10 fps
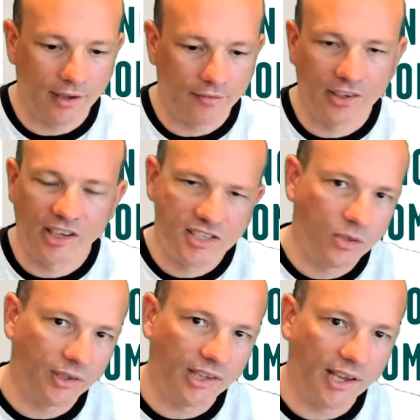guessing
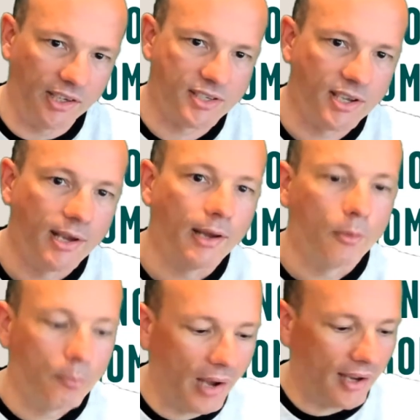what that is.
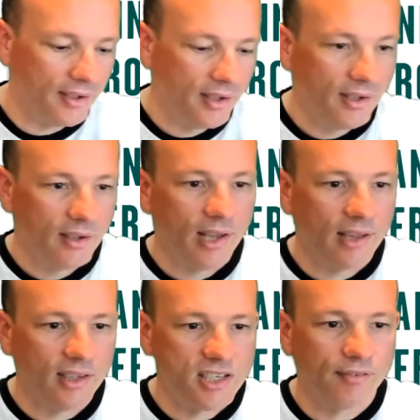But
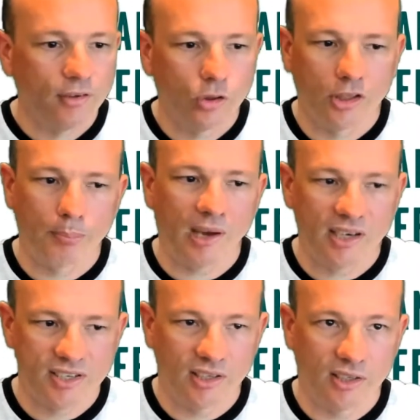let's have a look at the
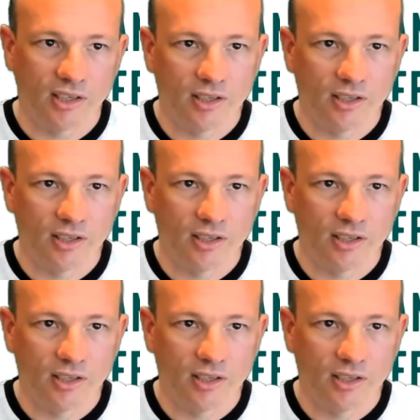banners underneath